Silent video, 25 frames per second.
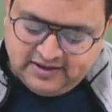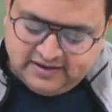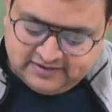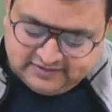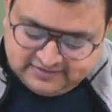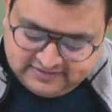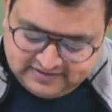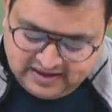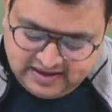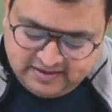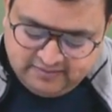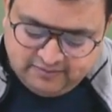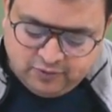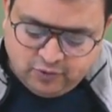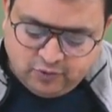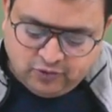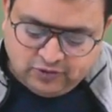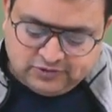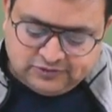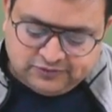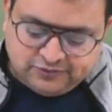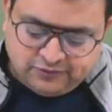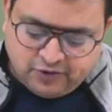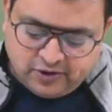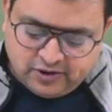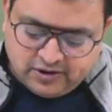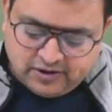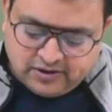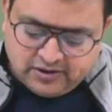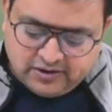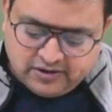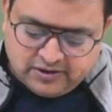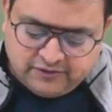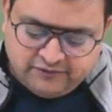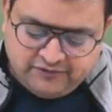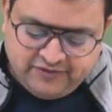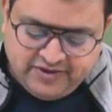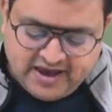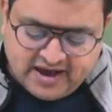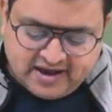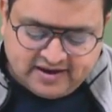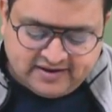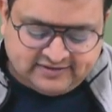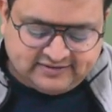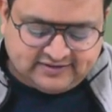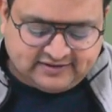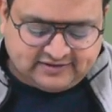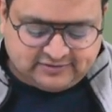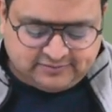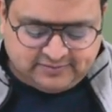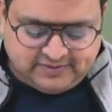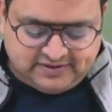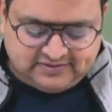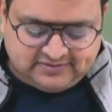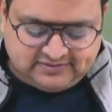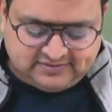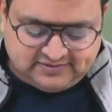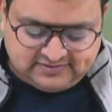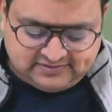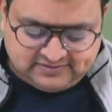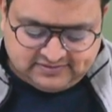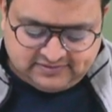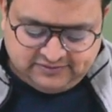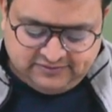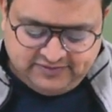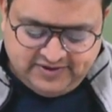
Same goes for VRS expenses.